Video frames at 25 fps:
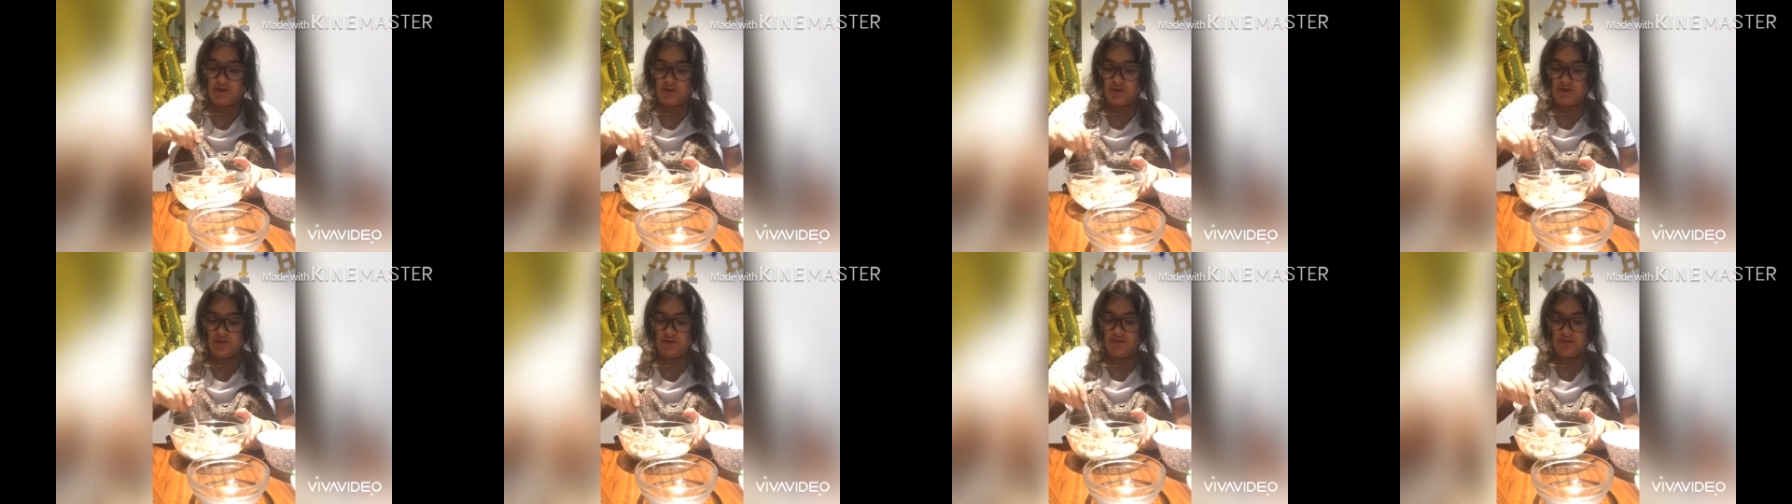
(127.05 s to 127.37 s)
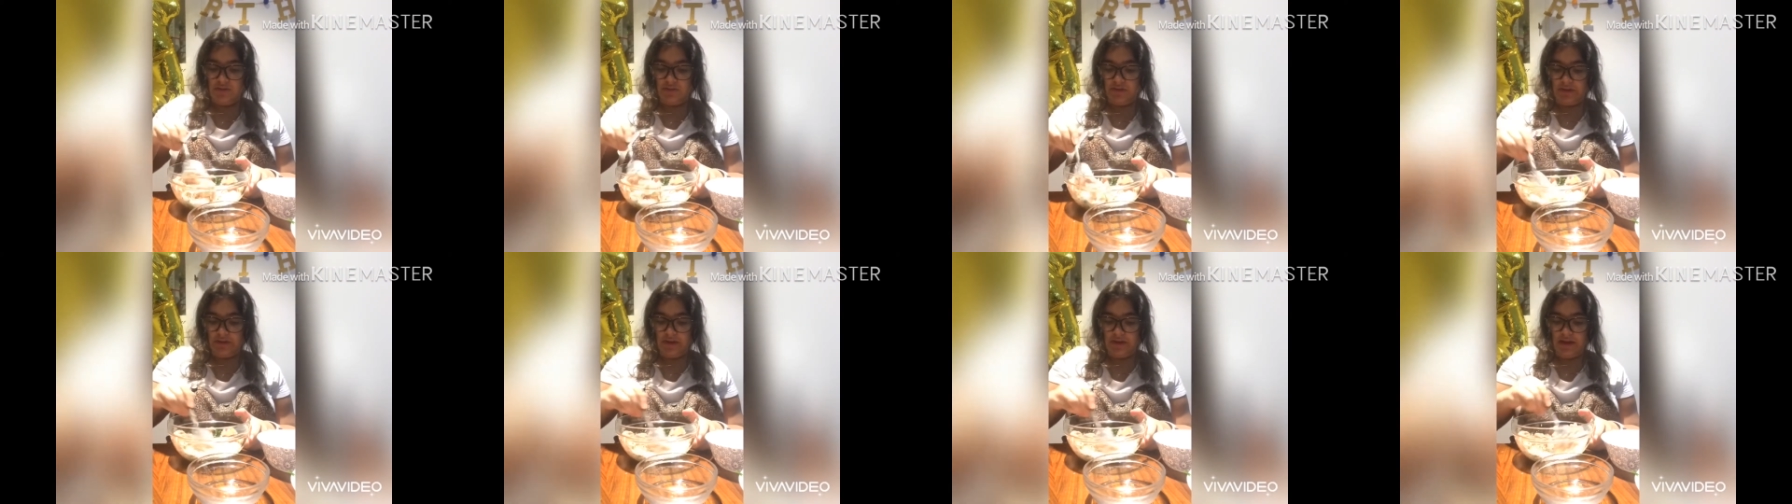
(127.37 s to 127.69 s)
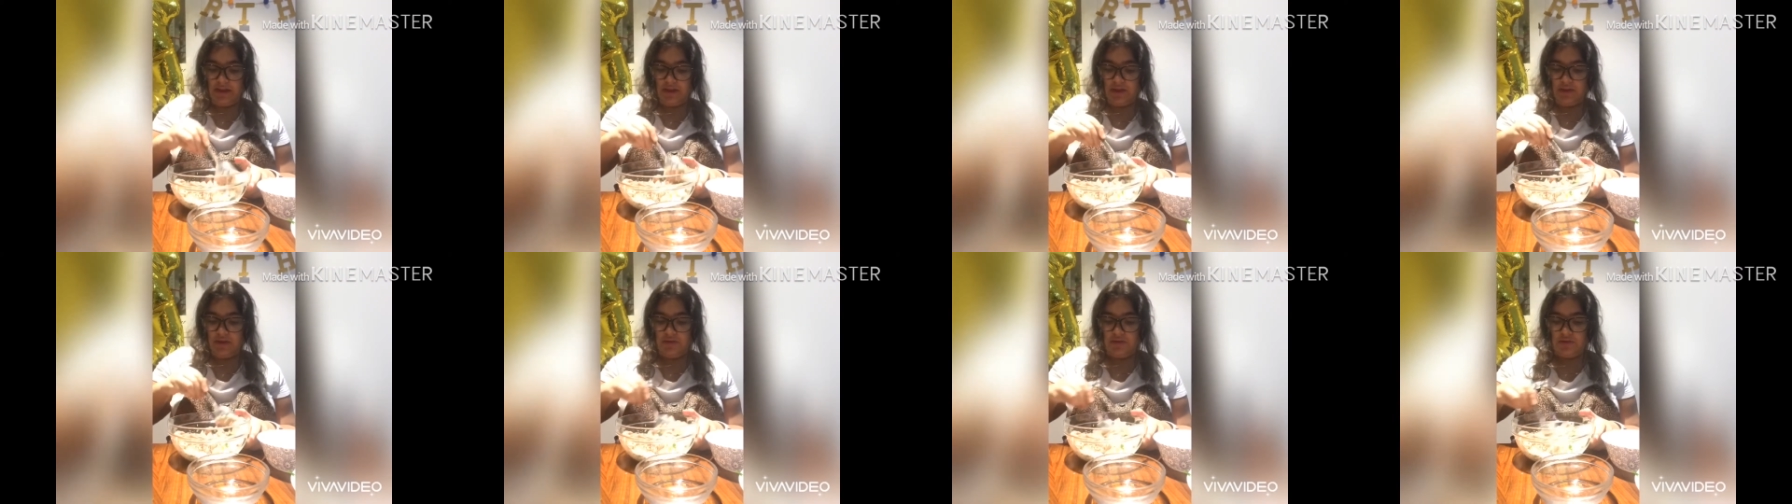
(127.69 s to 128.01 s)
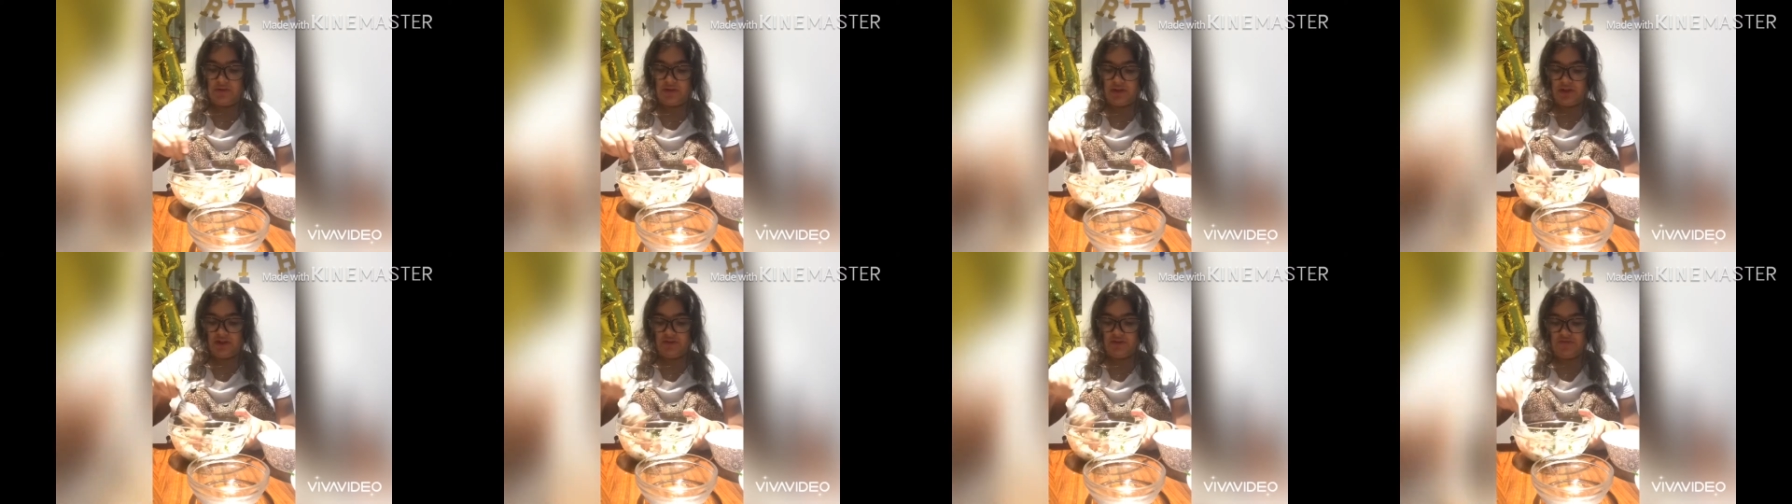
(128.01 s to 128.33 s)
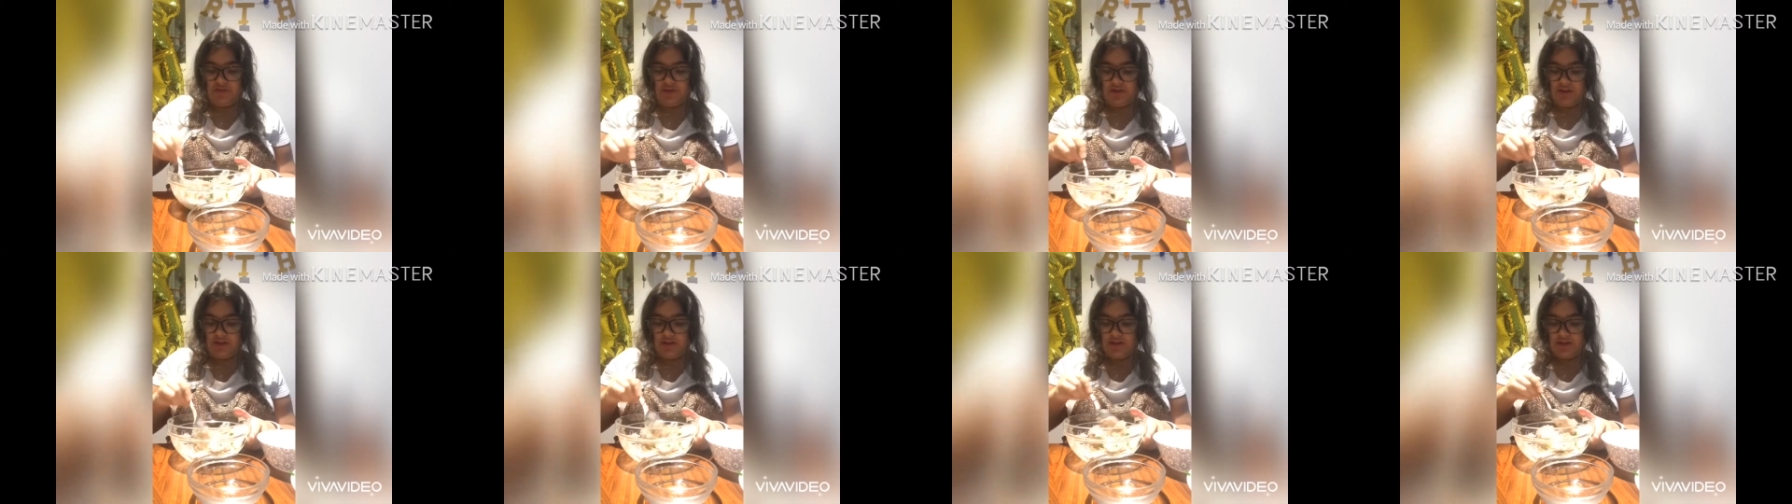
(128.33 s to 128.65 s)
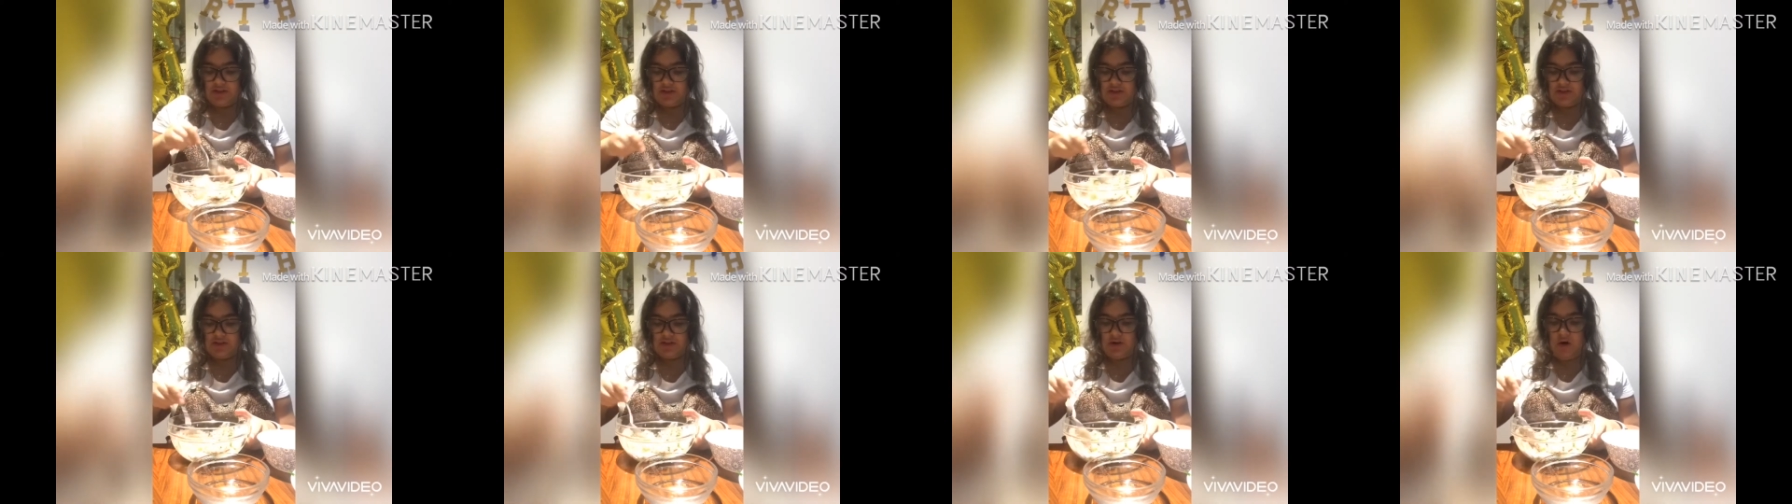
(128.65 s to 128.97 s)
to get those
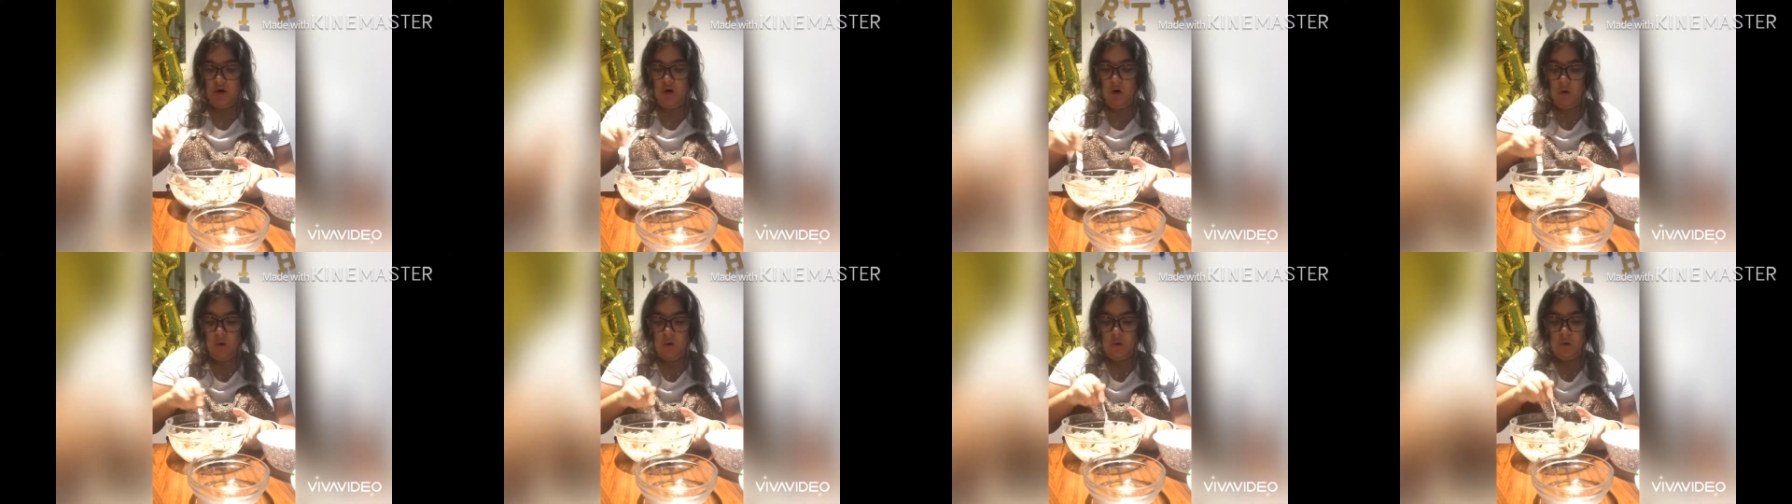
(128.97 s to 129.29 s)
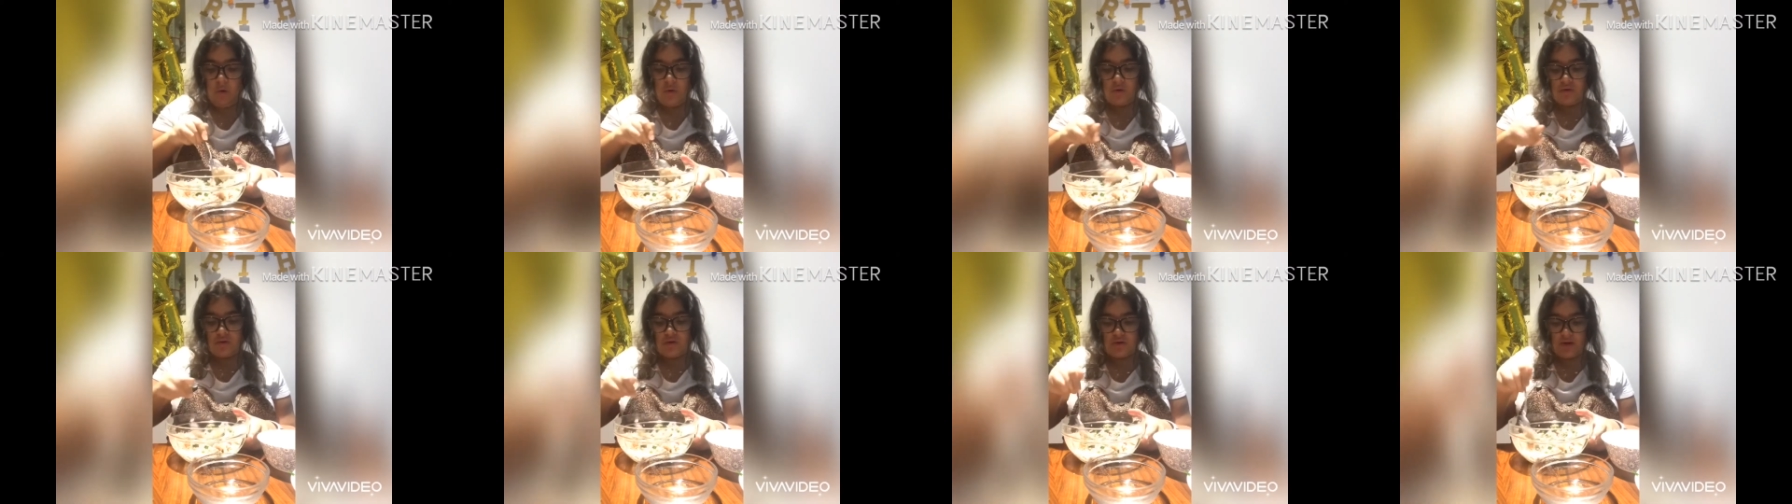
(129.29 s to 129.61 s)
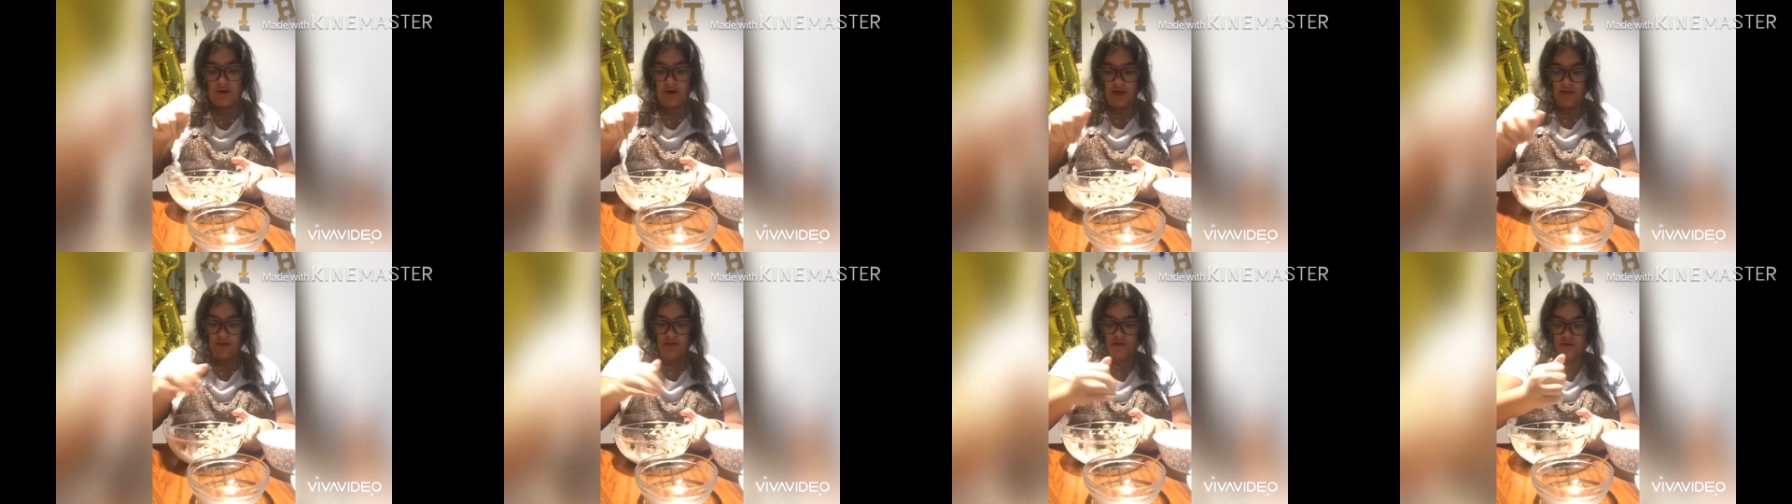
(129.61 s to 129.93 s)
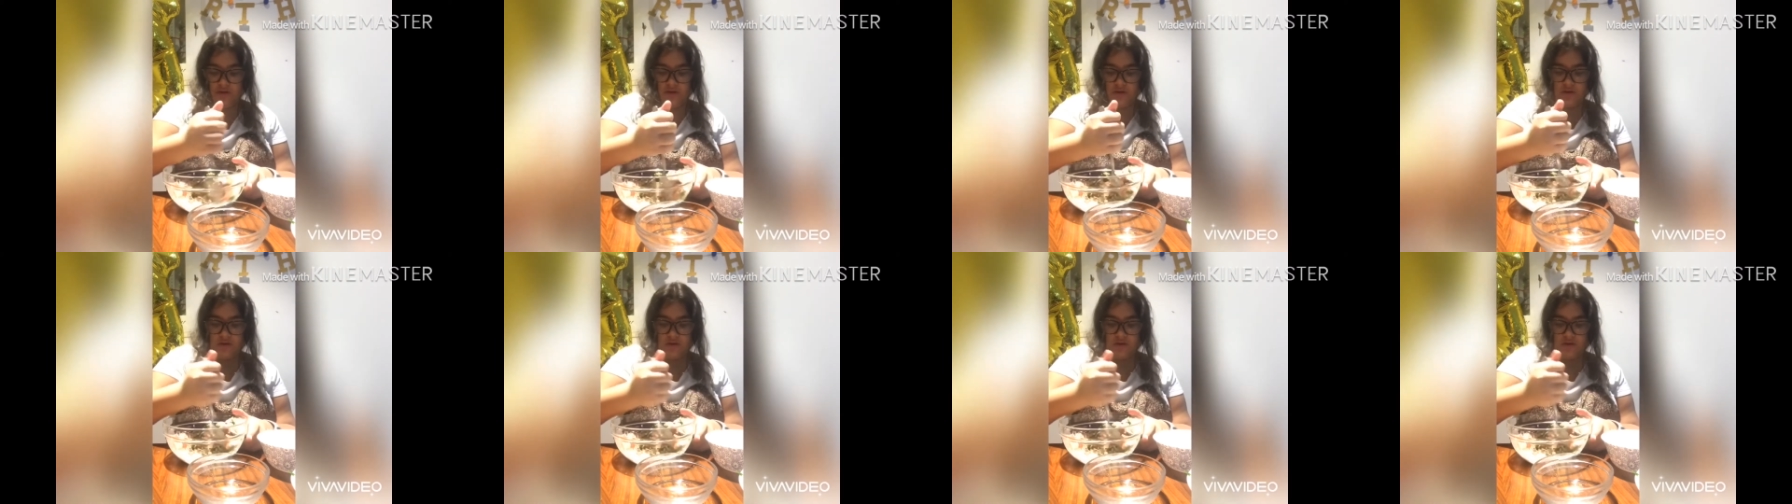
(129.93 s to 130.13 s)
ingredients all together.